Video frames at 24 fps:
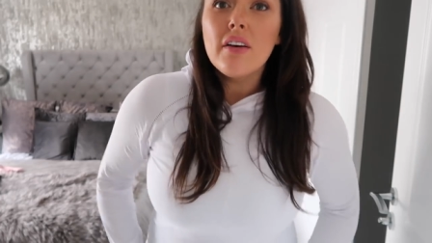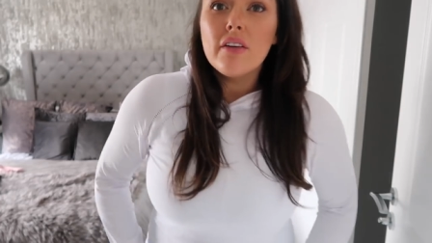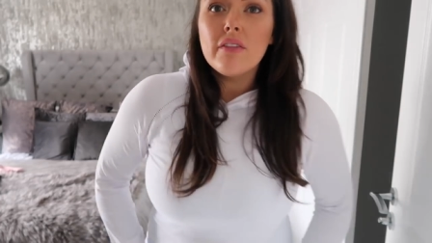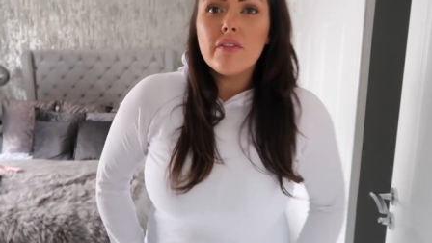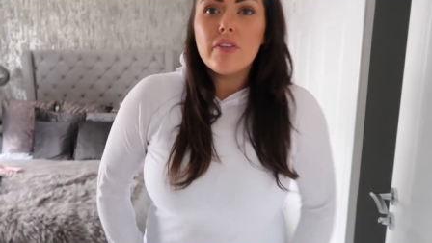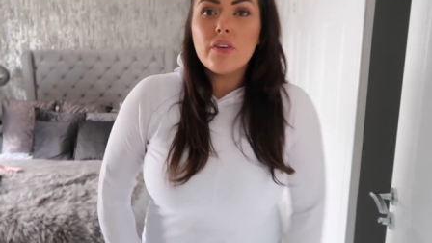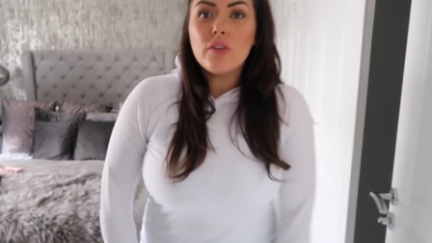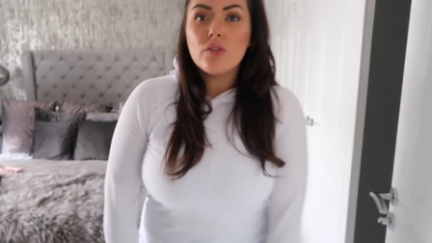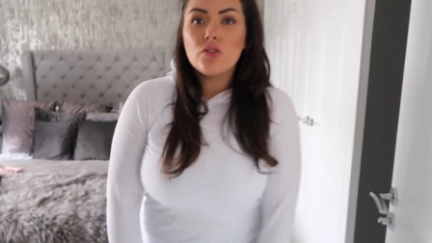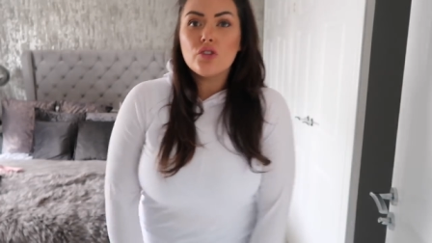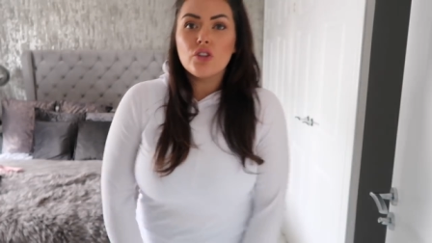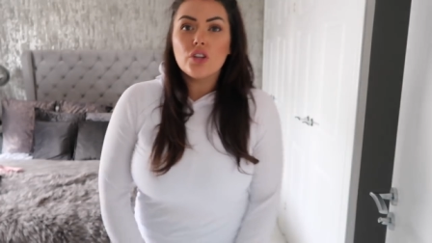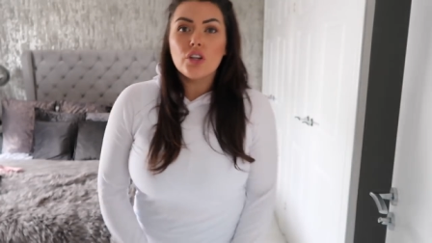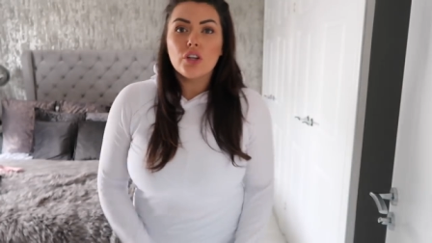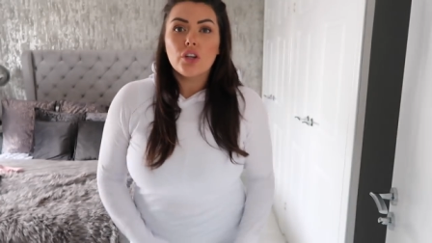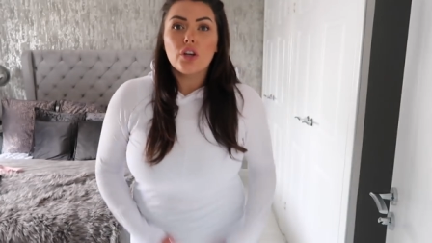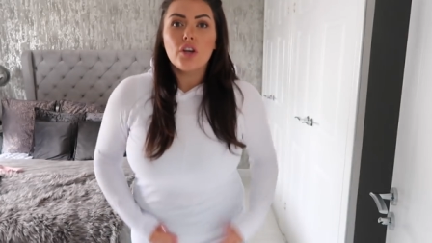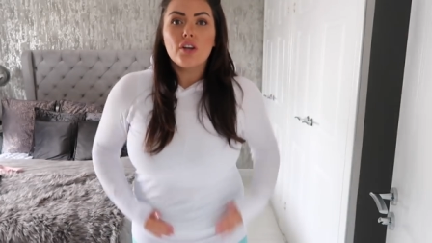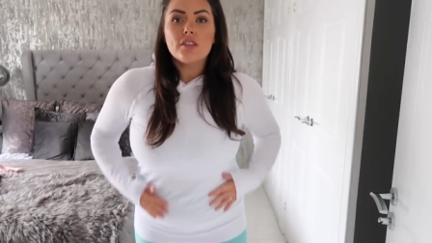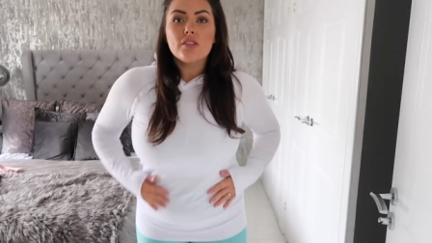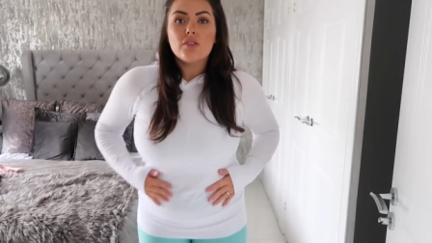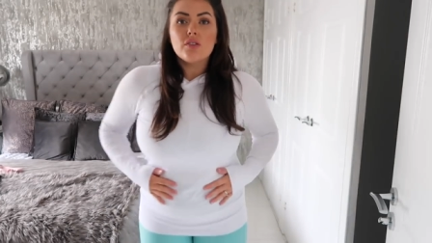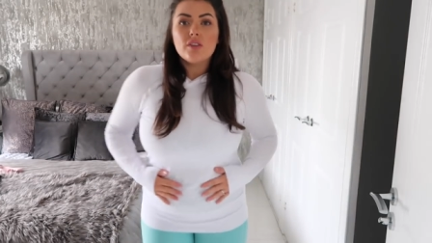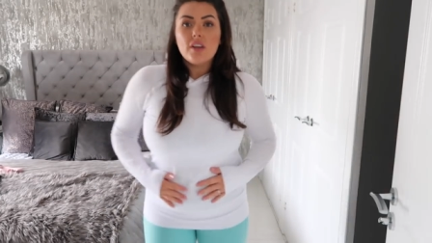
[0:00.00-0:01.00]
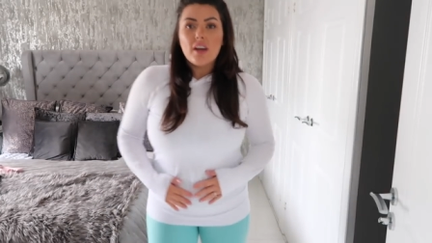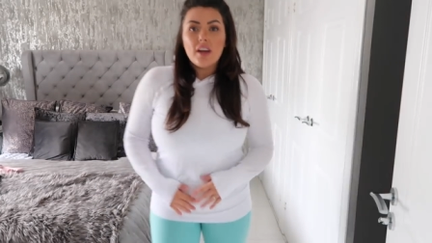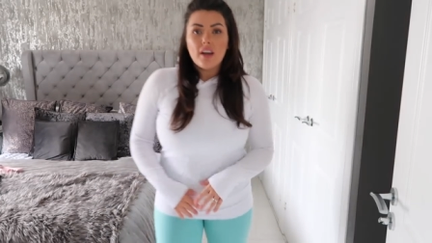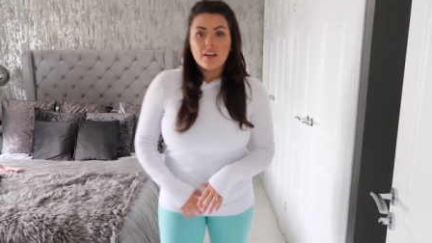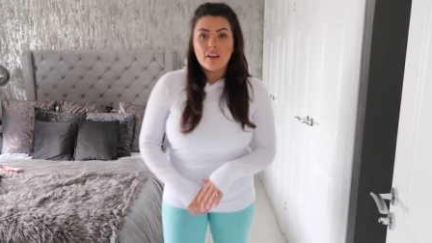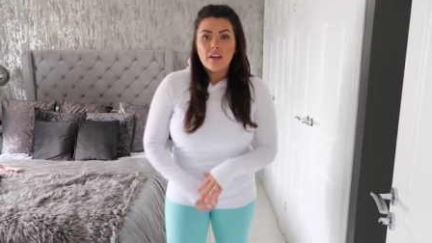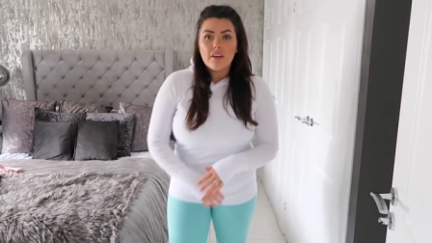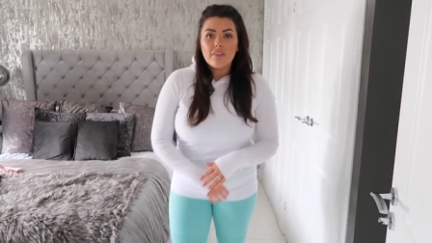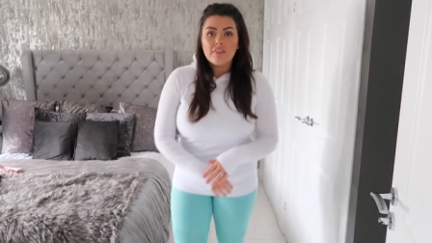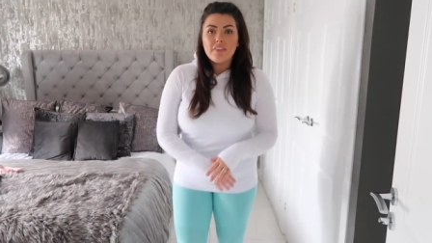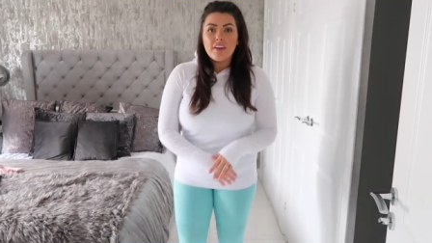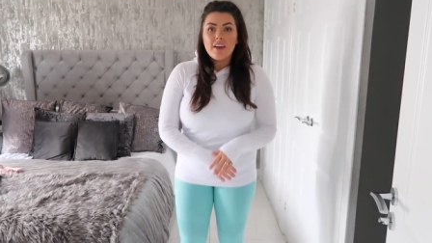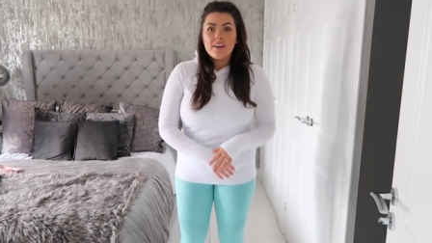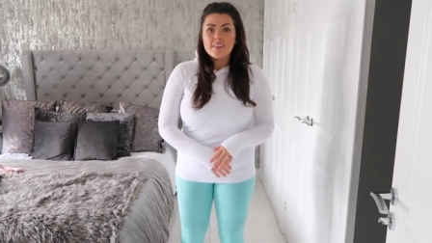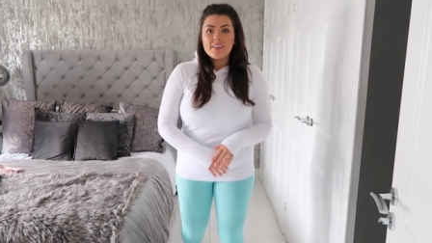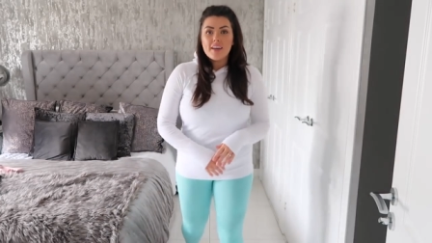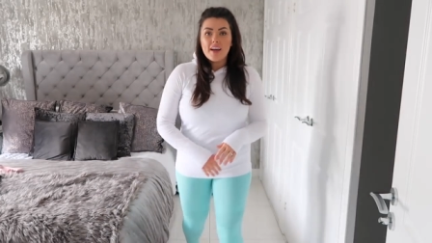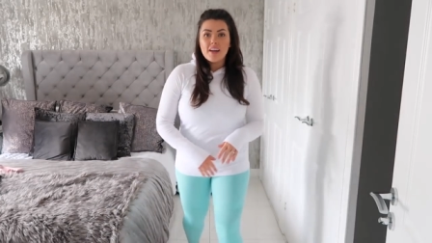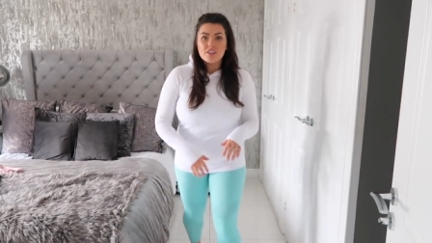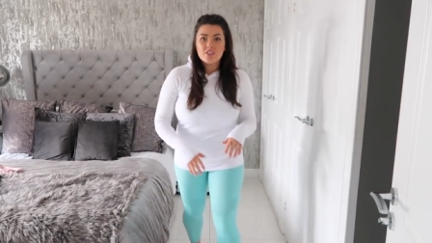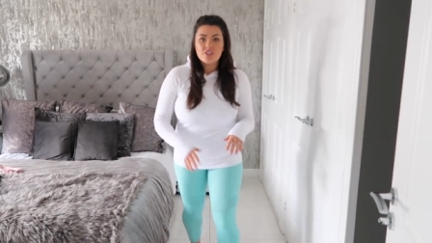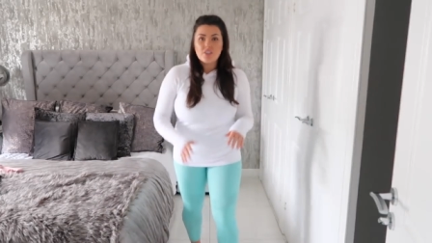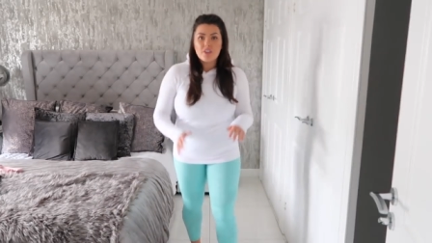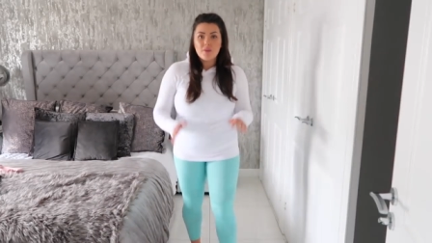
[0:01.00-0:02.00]
feels really good so yeah I love this
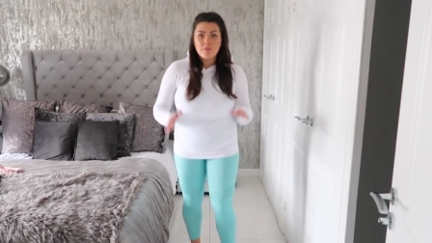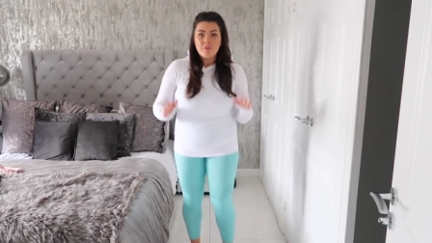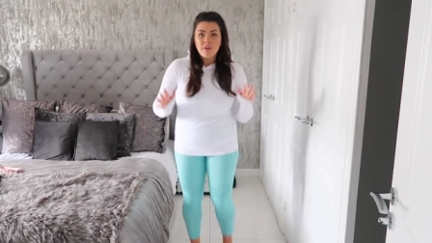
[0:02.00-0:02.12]
actually